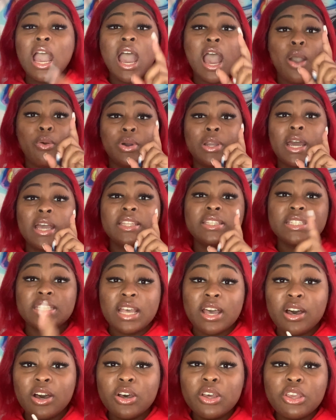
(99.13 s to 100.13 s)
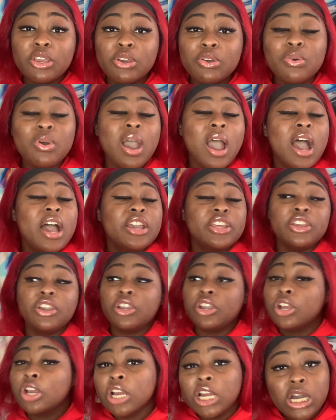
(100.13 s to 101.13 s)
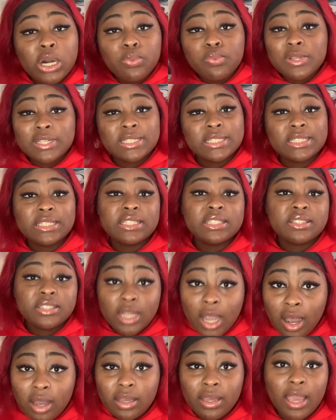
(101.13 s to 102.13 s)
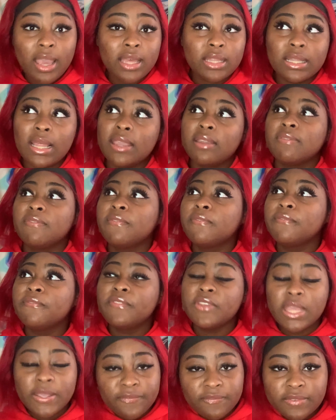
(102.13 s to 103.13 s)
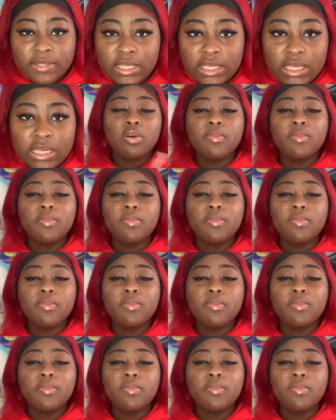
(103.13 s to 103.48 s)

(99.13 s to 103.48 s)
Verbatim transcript: When I tell you, your girl was stuck at like 50.